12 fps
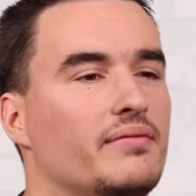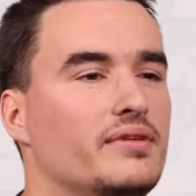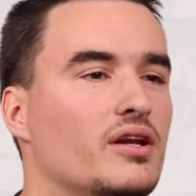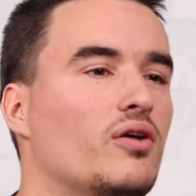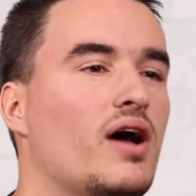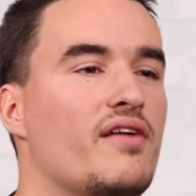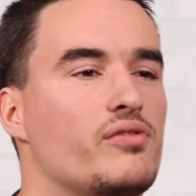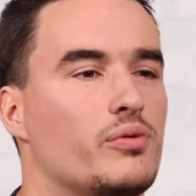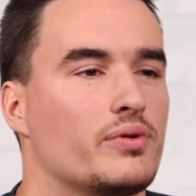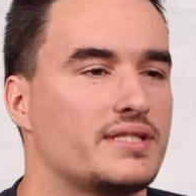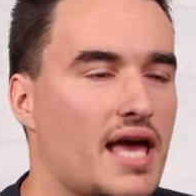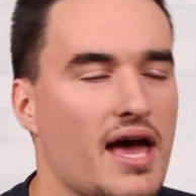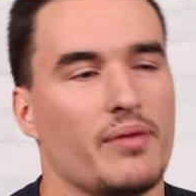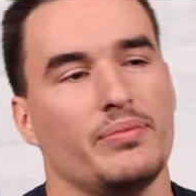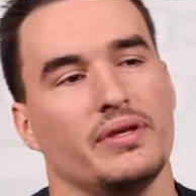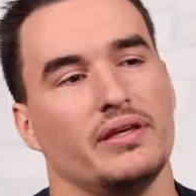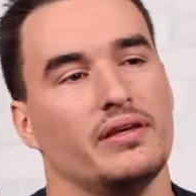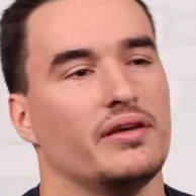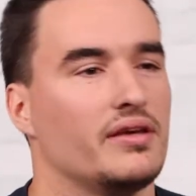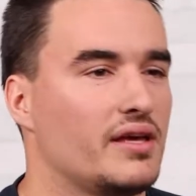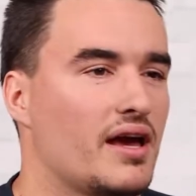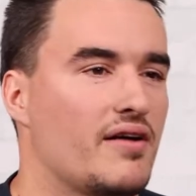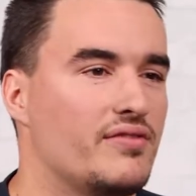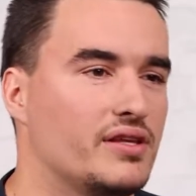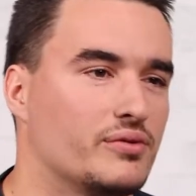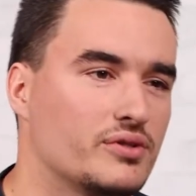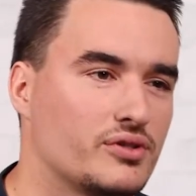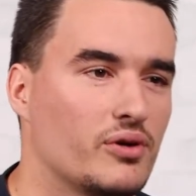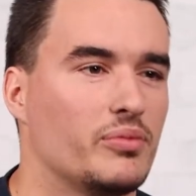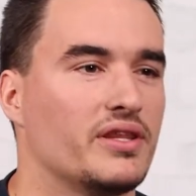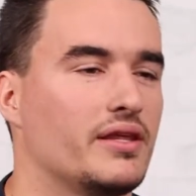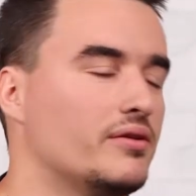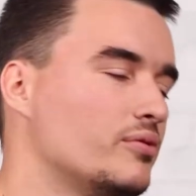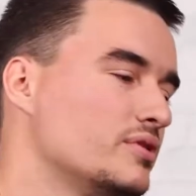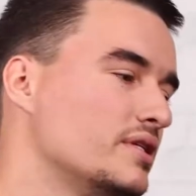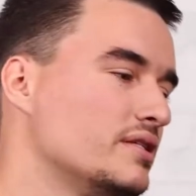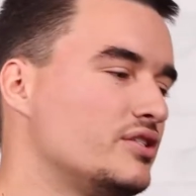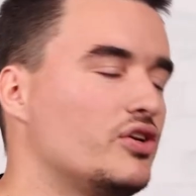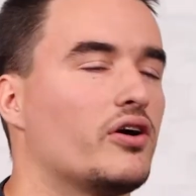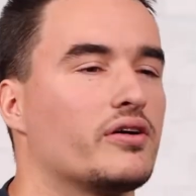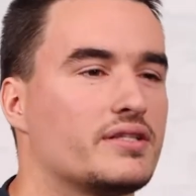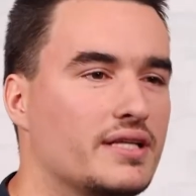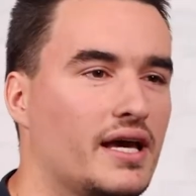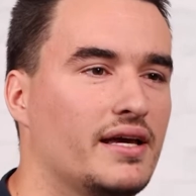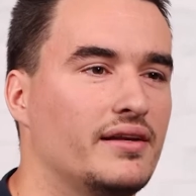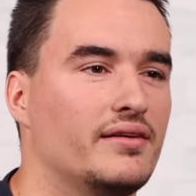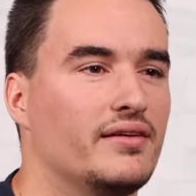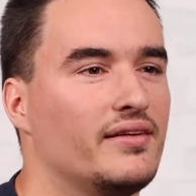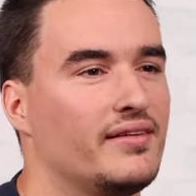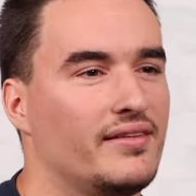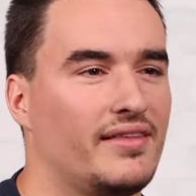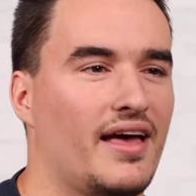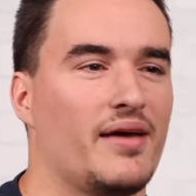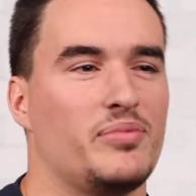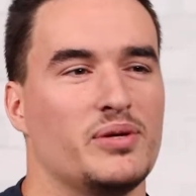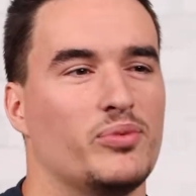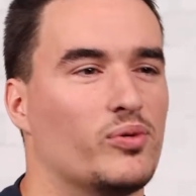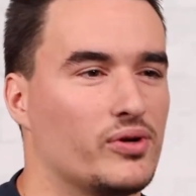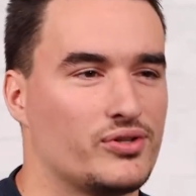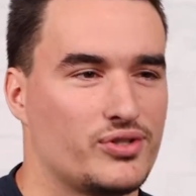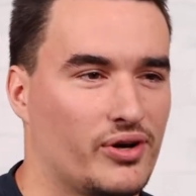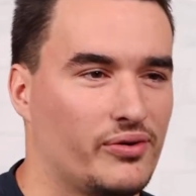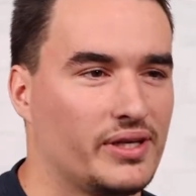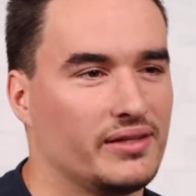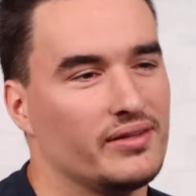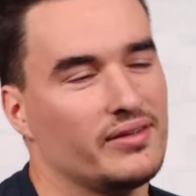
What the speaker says: you know, everyone was happy, everything was good, but then there was this dark side that people weren't showing.